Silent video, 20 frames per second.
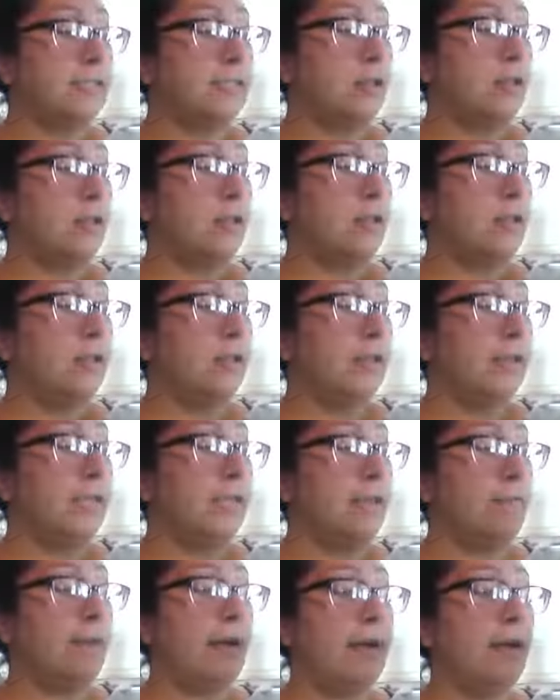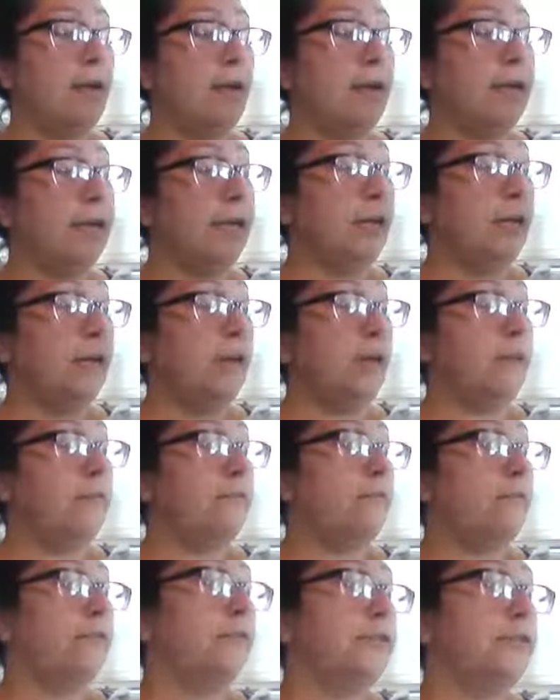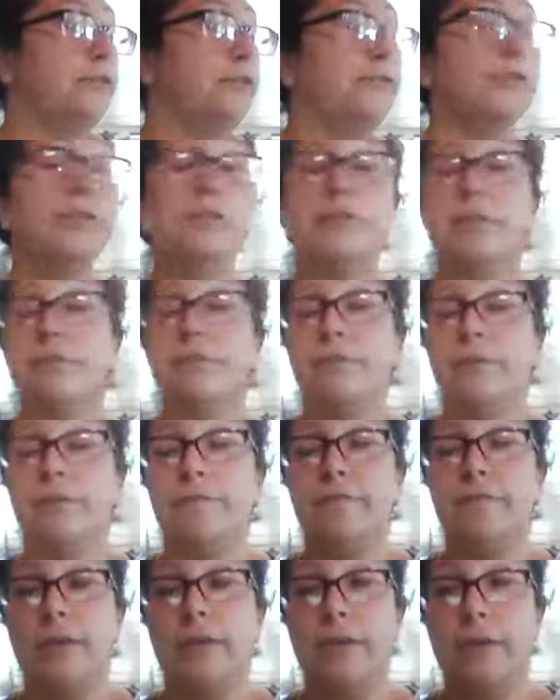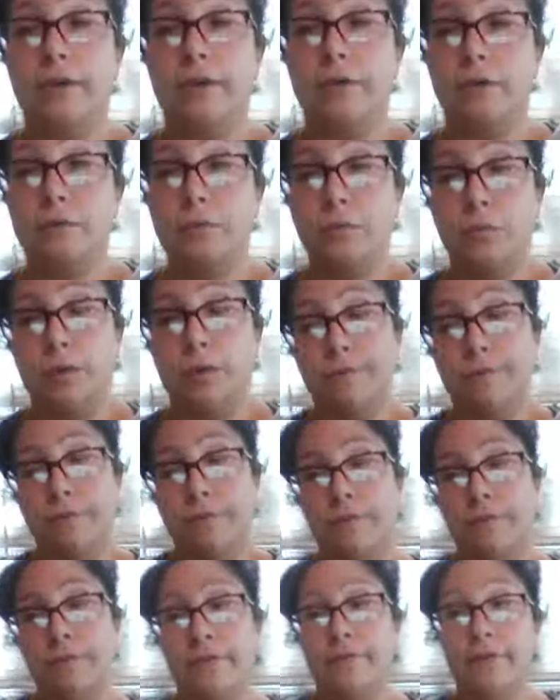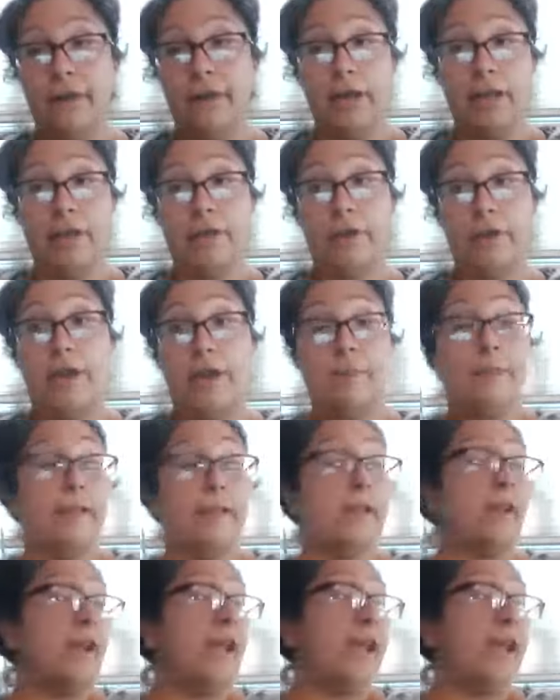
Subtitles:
I'll get back on here and do two different videos, one for The Very Hungry Caterpillar,